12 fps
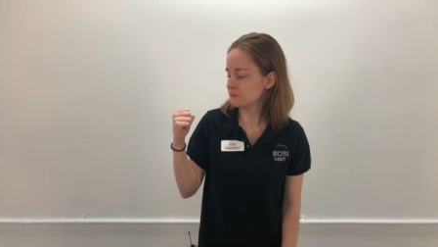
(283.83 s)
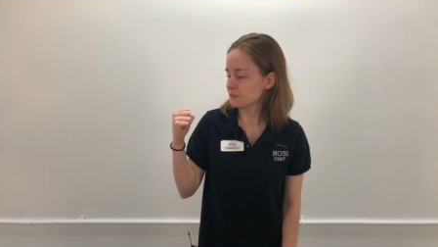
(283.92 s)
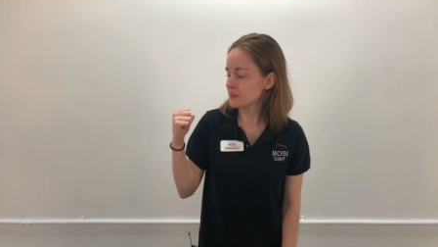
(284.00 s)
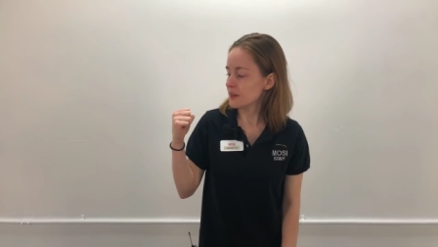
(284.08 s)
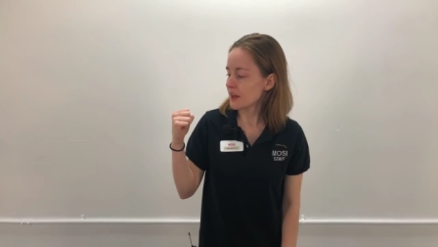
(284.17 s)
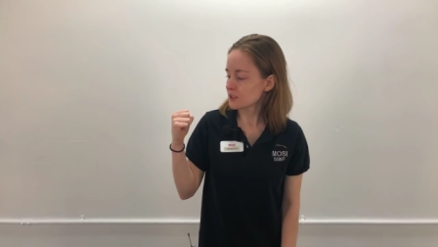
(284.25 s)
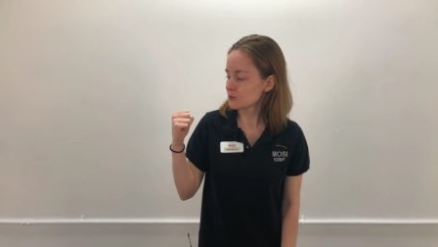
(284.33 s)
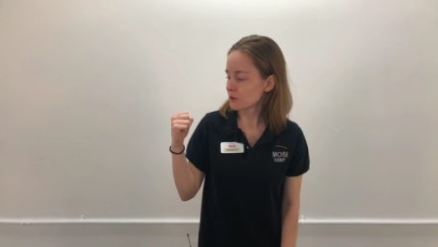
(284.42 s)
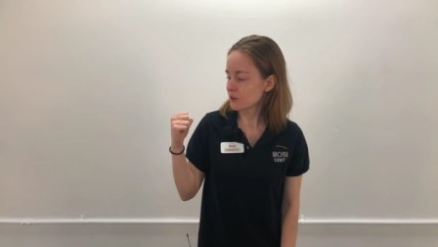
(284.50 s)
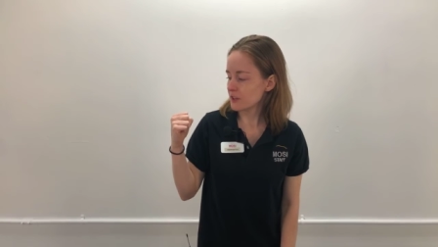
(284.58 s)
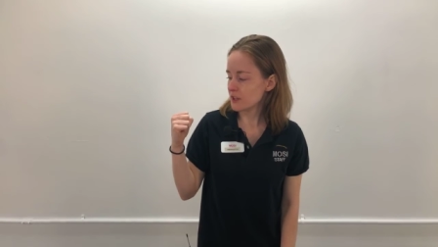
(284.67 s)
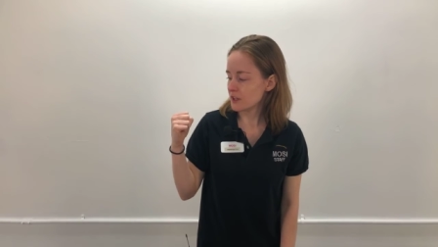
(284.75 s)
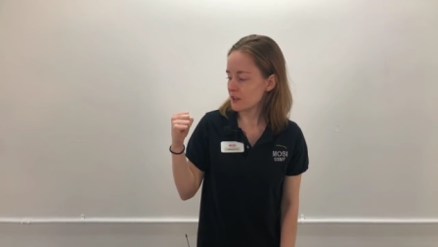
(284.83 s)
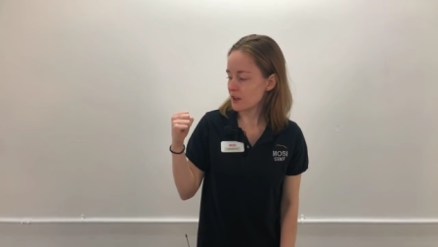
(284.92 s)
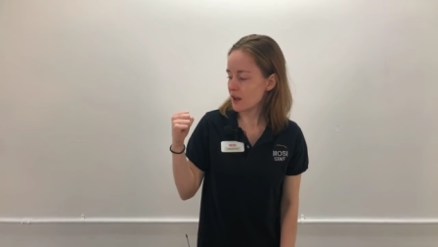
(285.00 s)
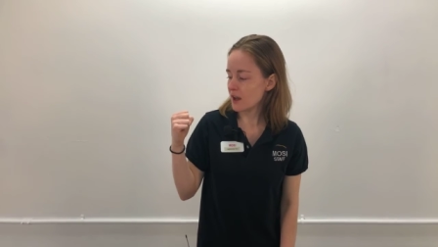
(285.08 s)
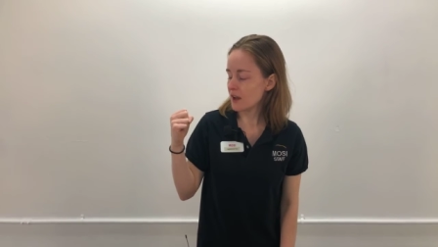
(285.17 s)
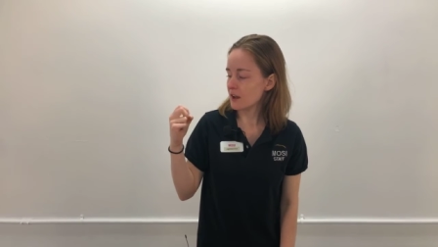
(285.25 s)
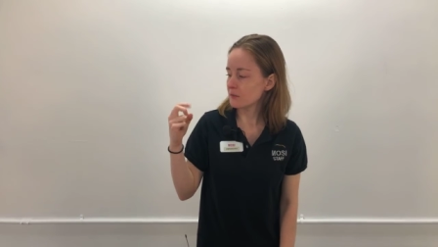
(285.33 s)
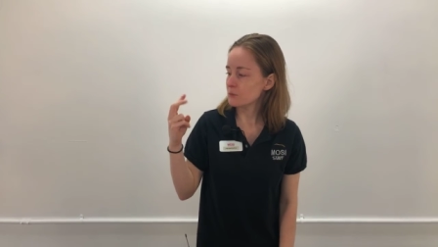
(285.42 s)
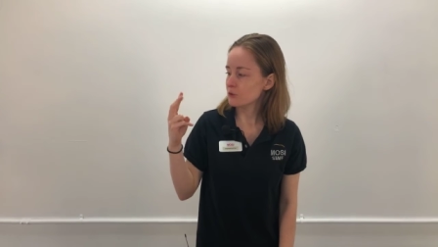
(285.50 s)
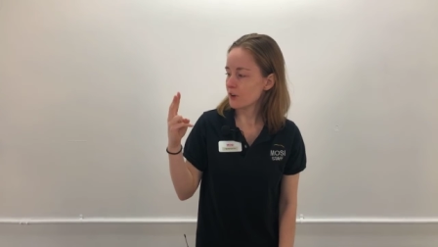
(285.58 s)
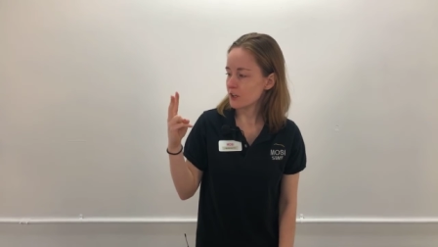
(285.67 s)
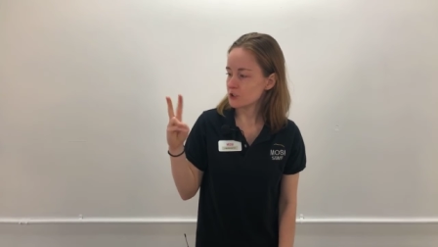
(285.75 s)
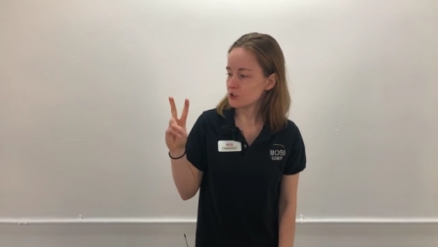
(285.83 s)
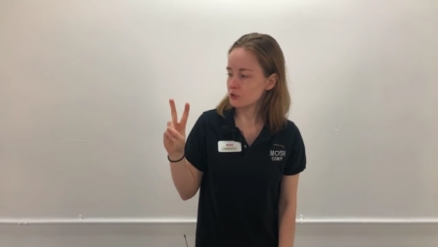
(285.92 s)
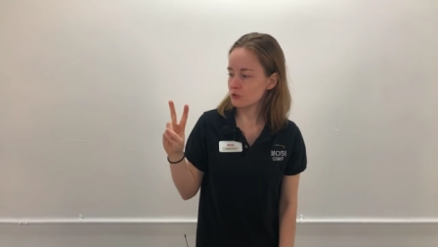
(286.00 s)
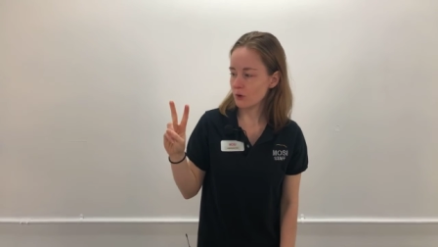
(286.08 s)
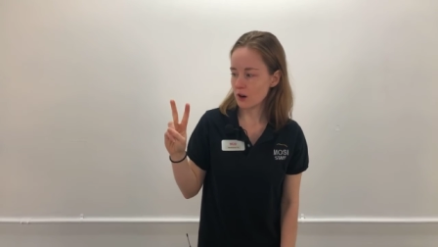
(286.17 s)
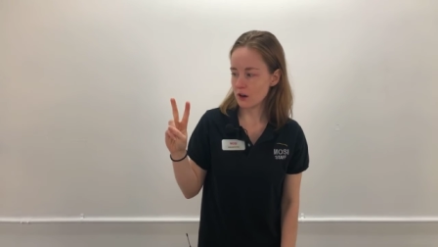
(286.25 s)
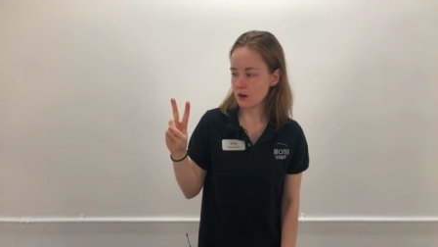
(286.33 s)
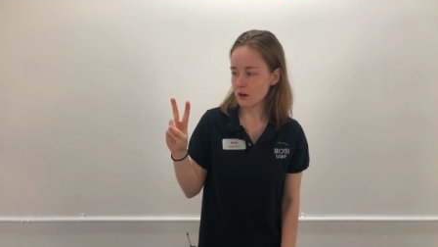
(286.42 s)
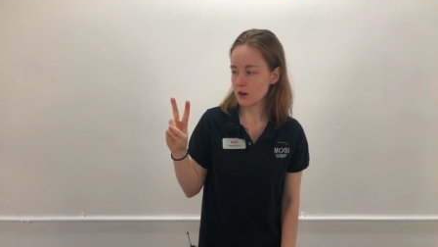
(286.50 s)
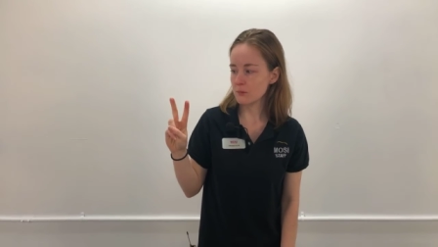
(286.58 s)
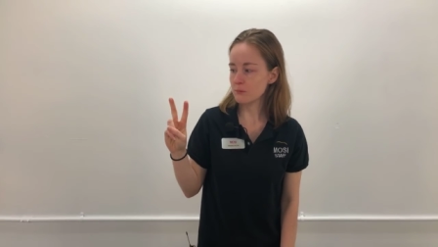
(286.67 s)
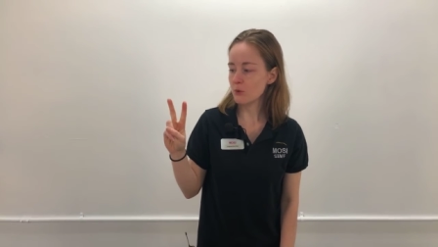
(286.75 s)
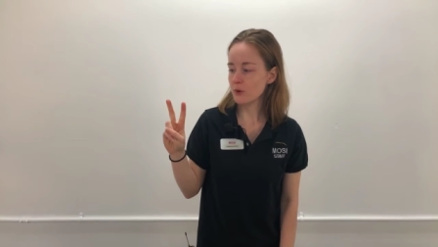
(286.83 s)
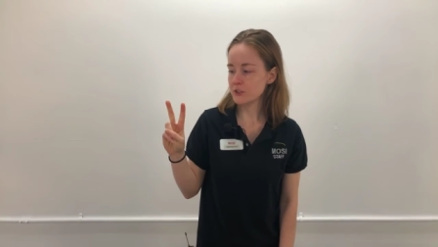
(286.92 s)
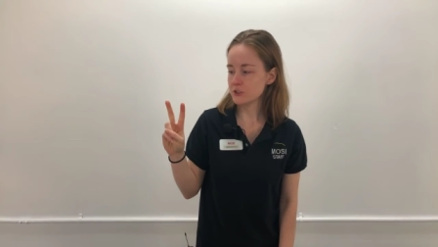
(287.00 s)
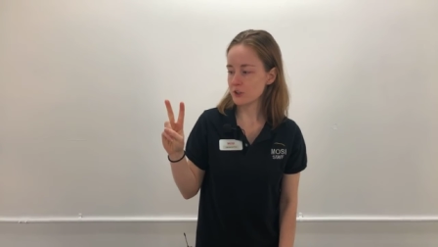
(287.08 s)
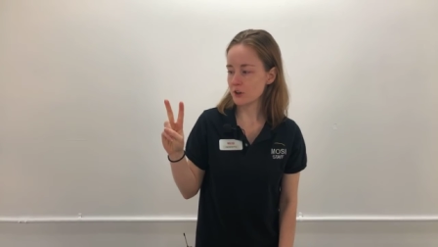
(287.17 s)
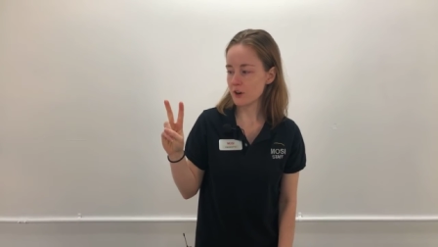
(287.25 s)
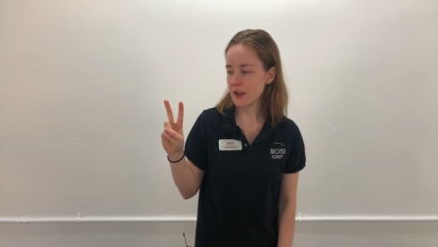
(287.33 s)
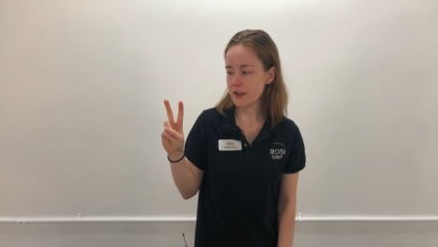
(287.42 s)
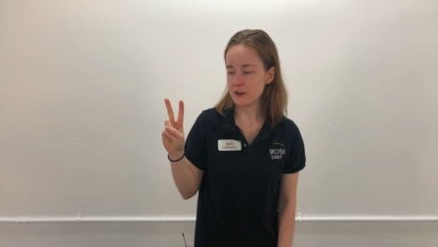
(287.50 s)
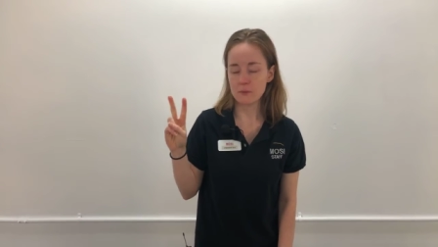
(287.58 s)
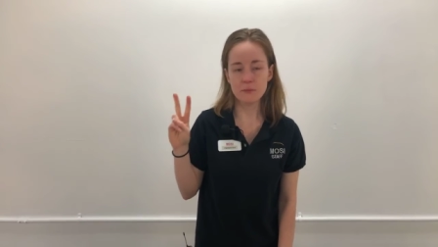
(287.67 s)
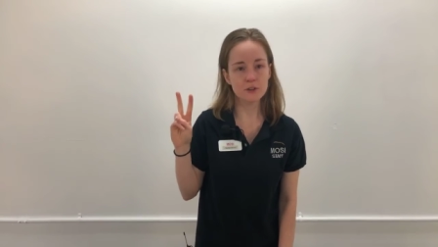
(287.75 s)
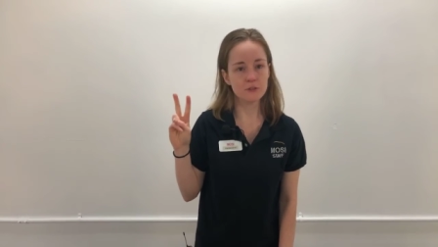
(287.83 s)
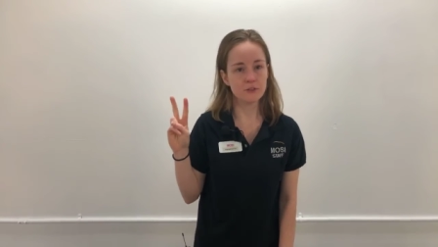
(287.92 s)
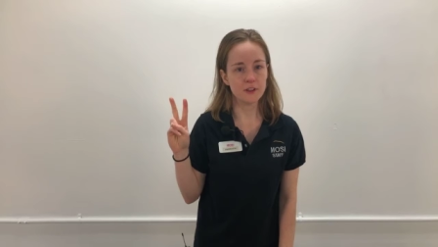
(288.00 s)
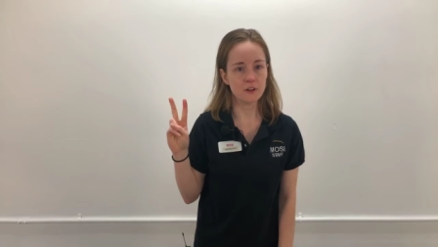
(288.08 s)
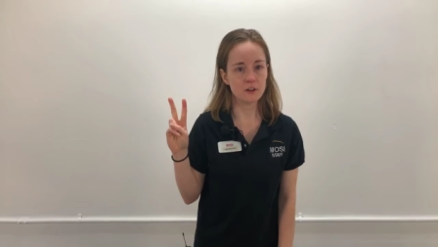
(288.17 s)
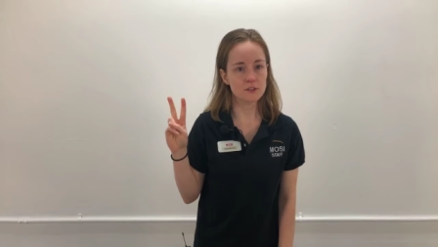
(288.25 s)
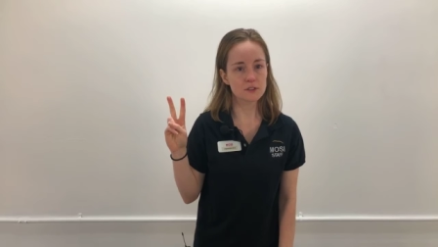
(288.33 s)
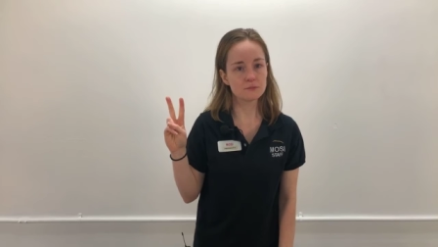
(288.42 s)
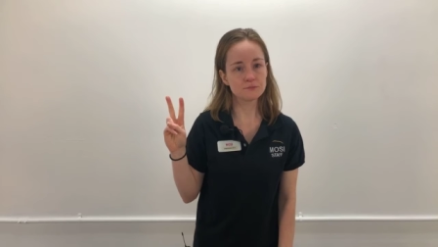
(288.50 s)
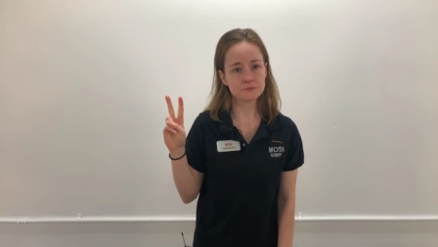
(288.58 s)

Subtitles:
Next we're going to move on to our pointer and our middle fingers.